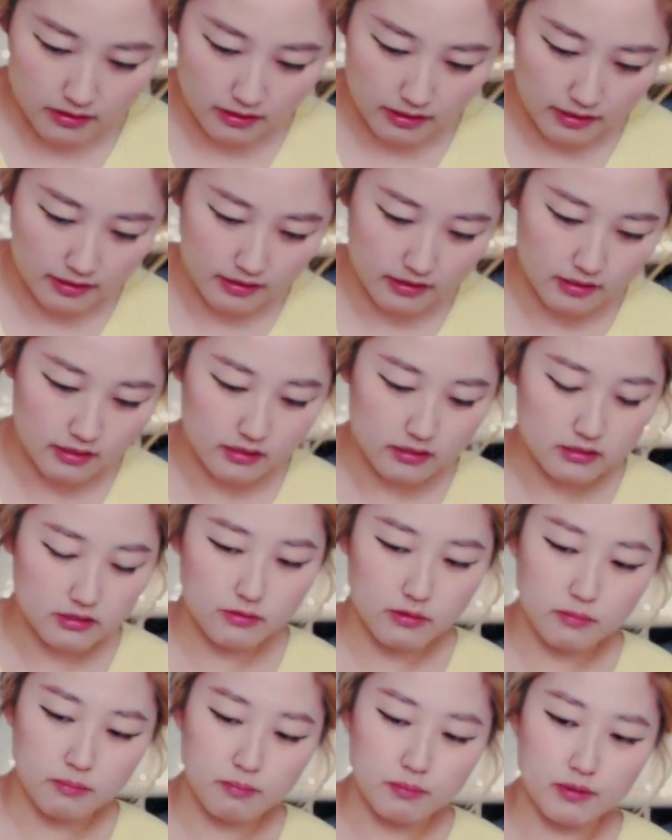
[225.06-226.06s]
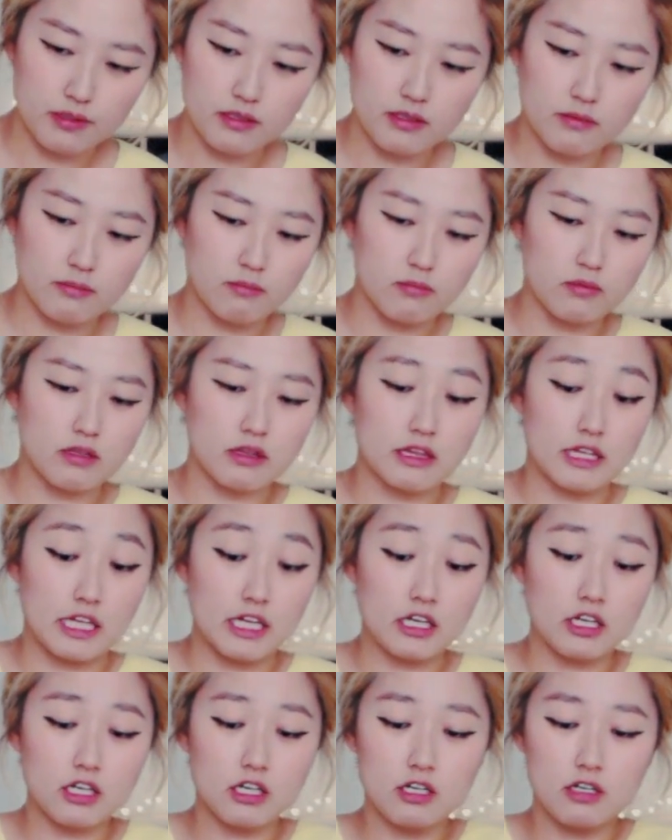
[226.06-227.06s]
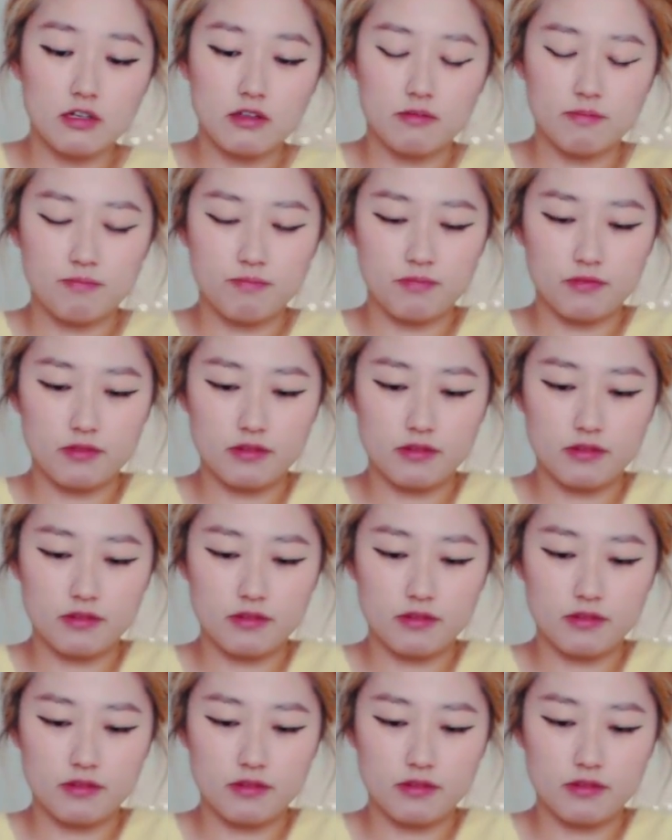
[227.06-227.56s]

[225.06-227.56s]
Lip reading: and I think it's a bit thicker.